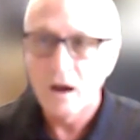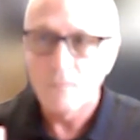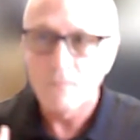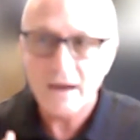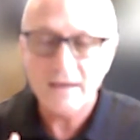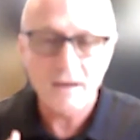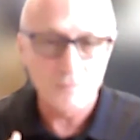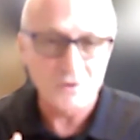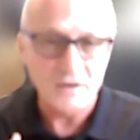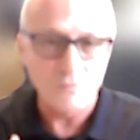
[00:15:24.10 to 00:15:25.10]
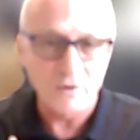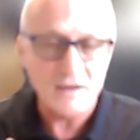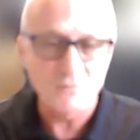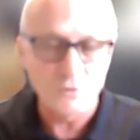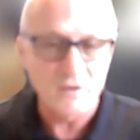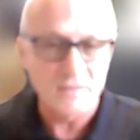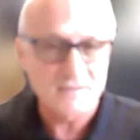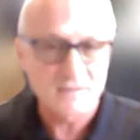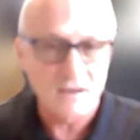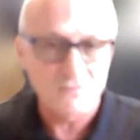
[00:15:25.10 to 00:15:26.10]
My company, when I'm doing this
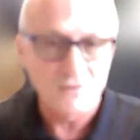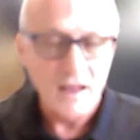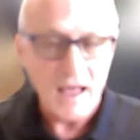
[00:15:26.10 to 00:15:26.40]
stuff,